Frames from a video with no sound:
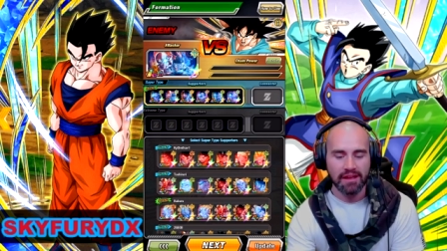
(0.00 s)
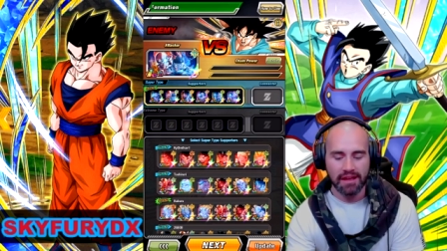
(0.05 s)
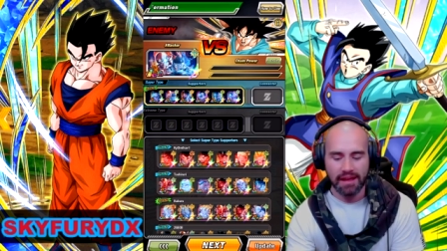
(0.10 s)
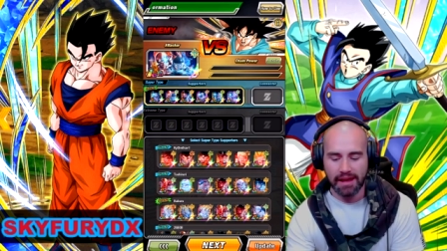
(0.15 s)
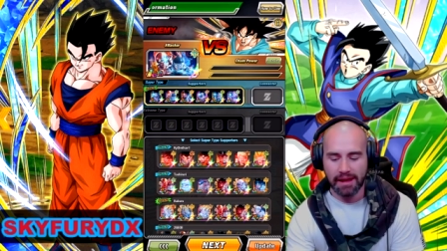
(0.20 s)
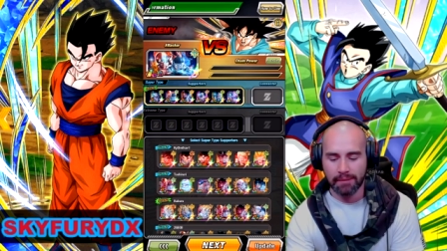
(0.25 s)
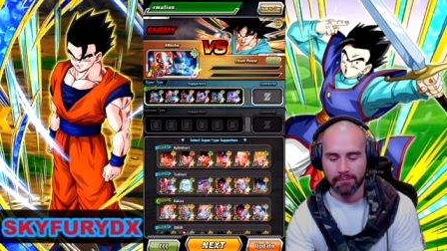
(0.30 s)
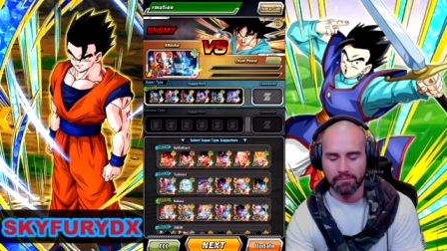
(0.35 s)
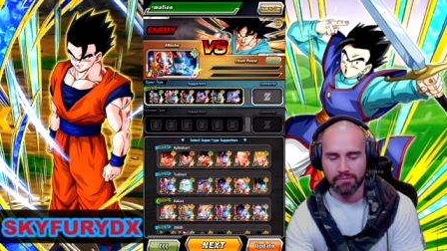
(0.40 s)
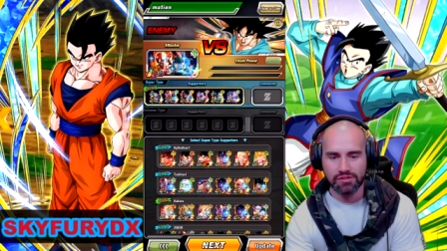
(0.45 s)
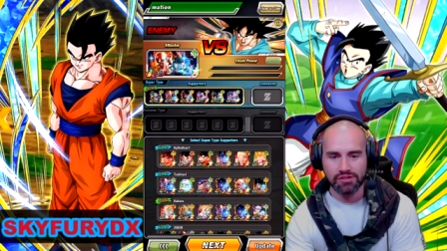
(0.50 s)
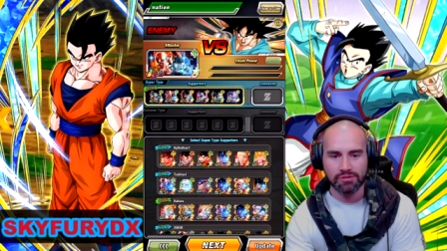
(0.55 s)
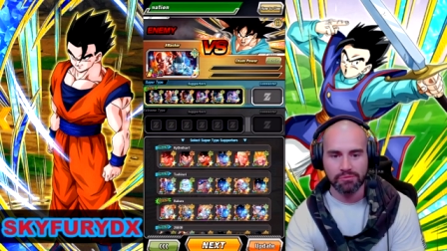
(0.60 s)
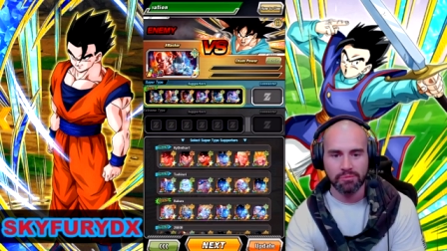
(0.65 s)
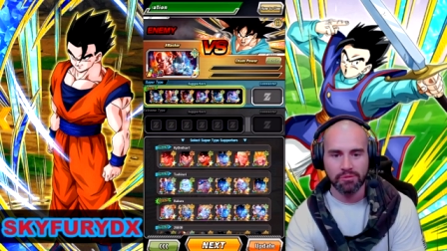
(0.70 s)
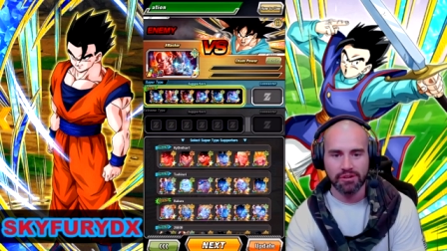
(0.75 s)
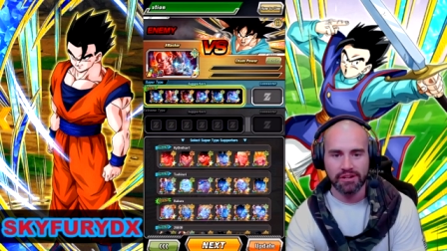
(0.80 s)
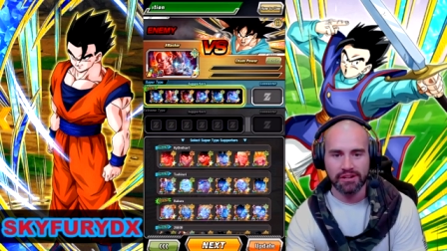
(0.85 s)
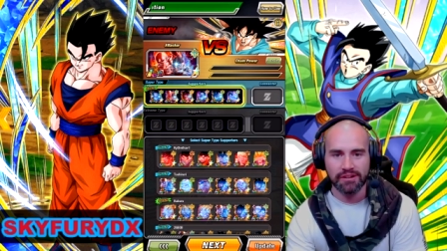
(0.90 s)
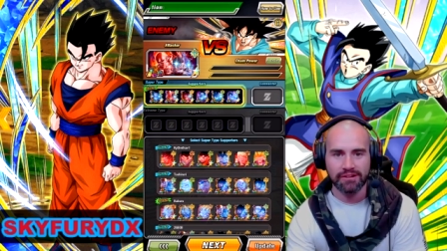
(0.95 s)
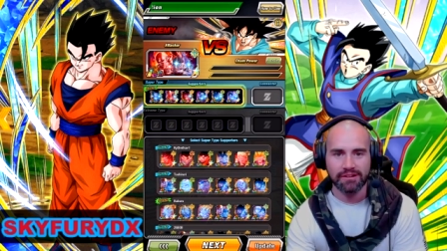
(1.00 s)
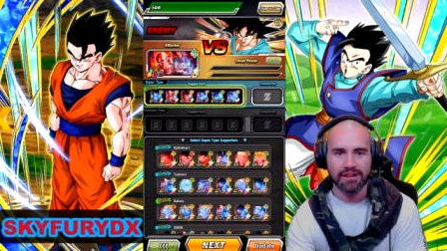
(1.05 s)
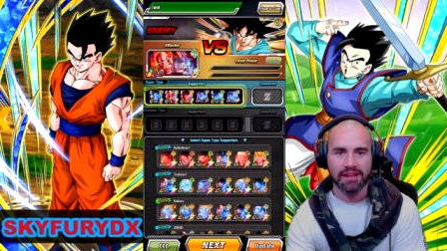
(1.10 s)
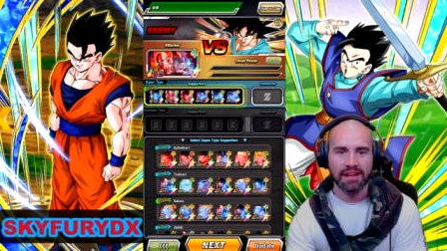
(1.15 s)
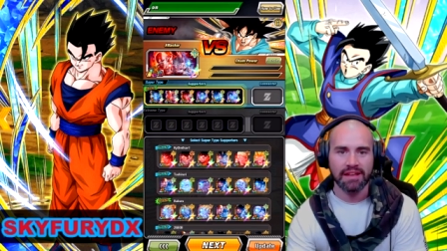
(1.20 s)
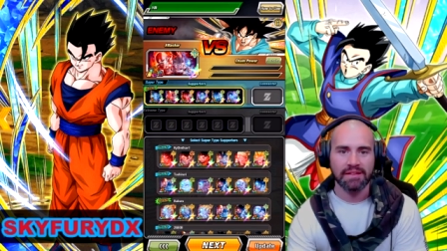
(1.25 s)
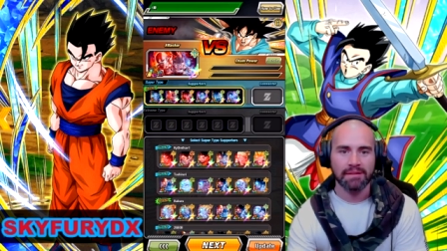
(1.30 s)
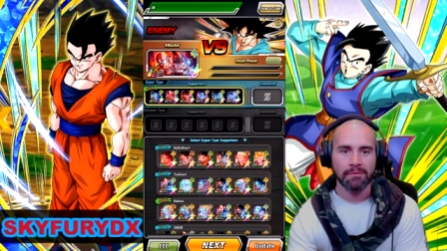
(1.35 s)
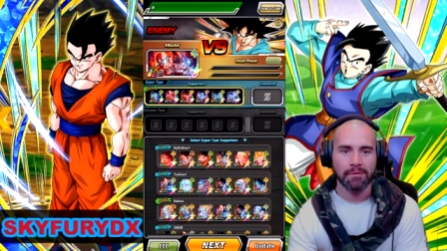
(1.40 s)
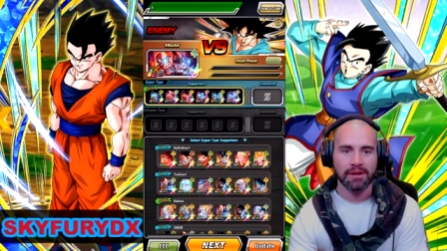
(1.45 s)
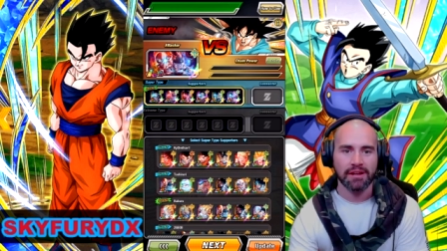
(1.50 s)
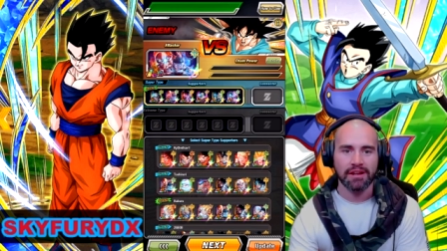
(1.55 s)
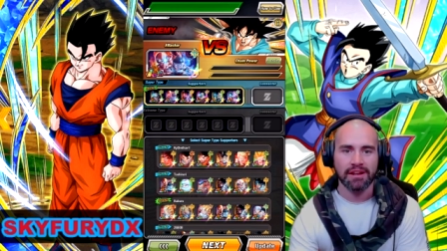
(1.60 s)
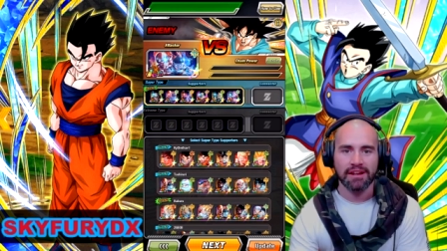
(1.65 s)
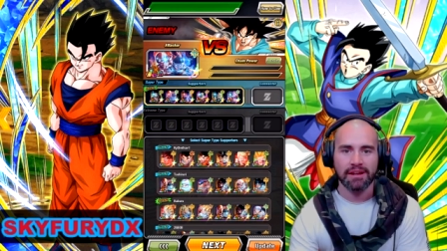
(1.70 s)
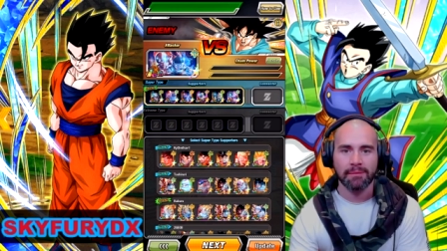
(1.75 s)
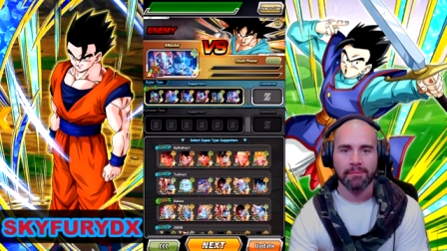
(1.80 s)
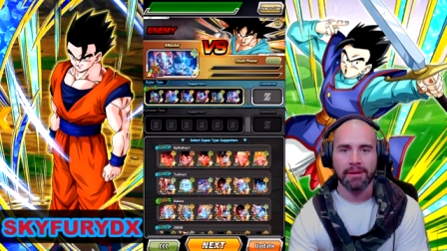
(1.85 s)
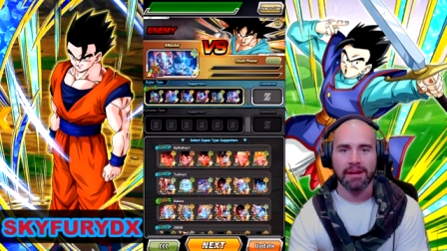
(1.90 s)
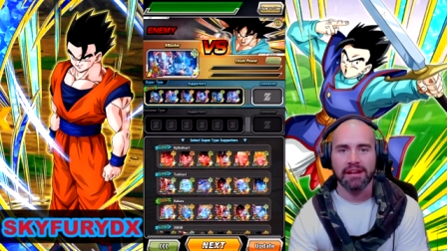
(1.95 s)
um, do pretty good, and then we're gonna
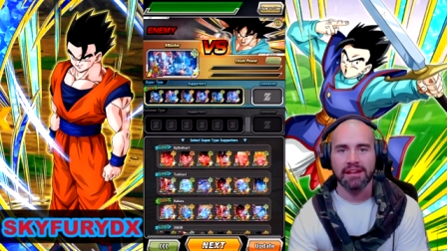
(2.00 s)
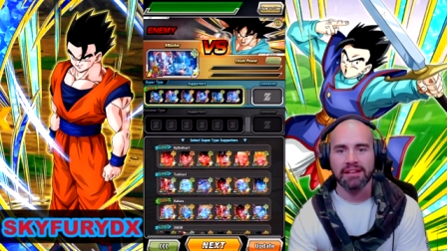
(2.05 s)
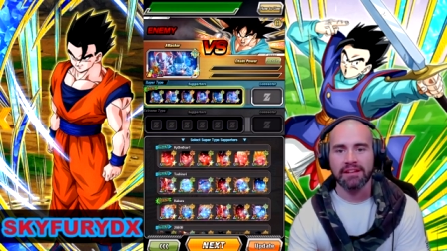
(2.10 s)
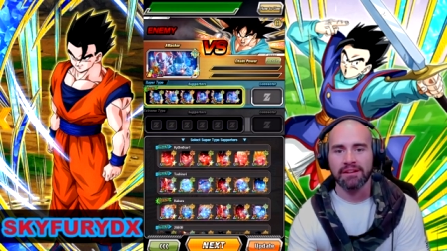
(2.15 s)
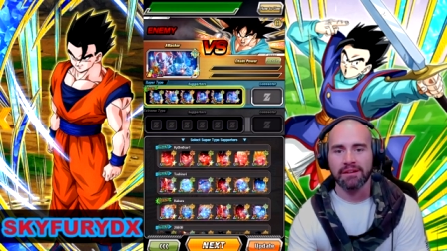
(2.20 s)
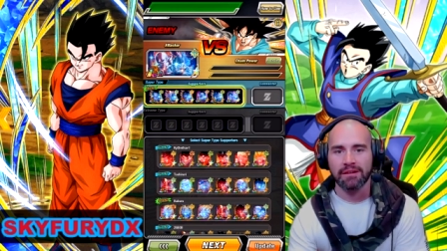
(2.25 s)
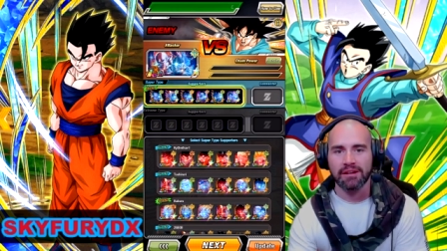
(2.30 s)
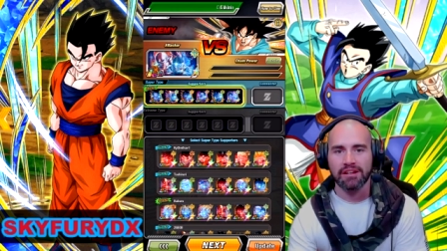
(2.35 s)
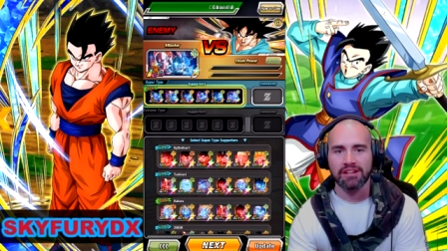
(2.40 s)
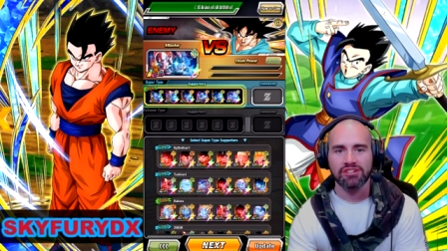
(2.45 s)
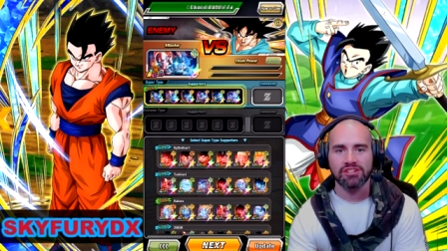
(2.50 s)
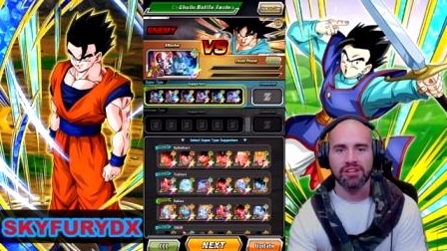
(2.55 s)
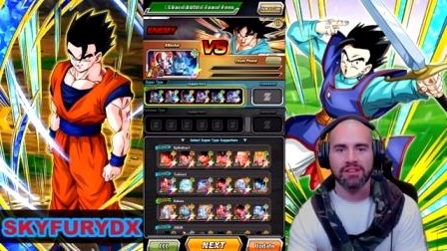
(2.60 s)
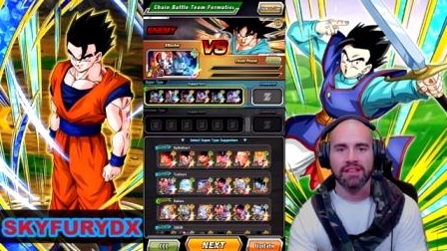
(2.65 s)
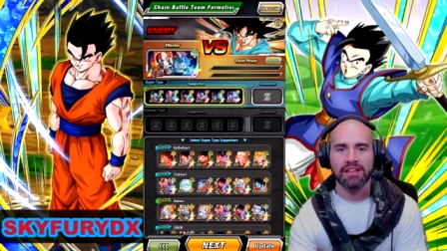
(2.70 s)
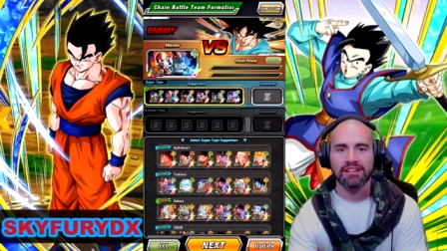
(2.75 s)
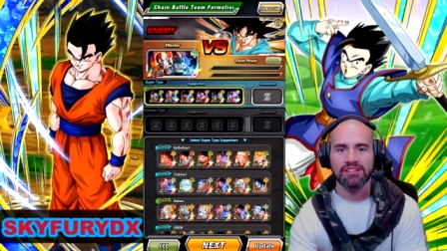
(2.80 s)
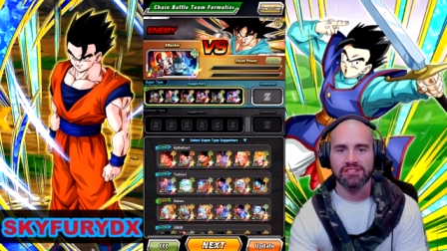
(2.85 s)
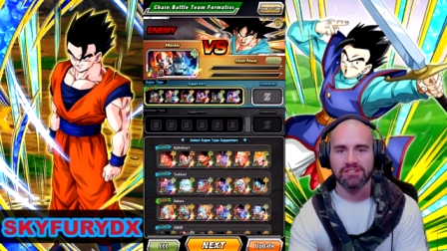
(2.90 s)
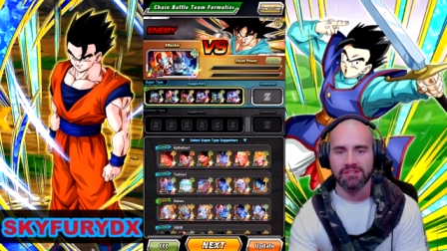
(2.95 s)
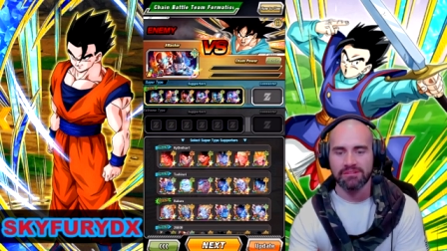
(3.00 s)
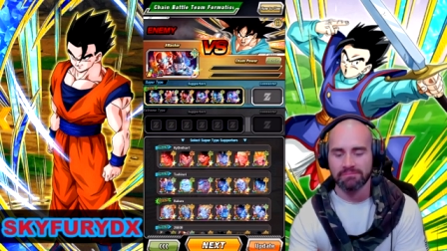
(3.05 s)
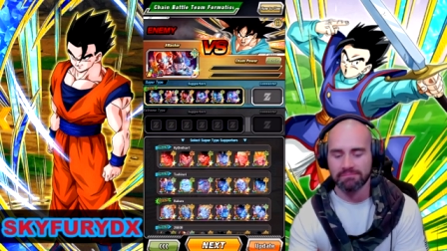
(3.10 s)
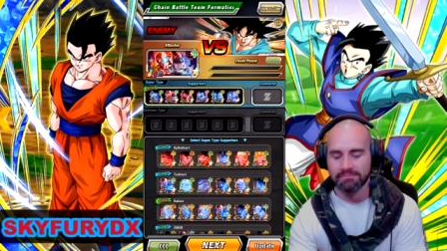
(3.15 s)
come back in and I'm gonna show that to you.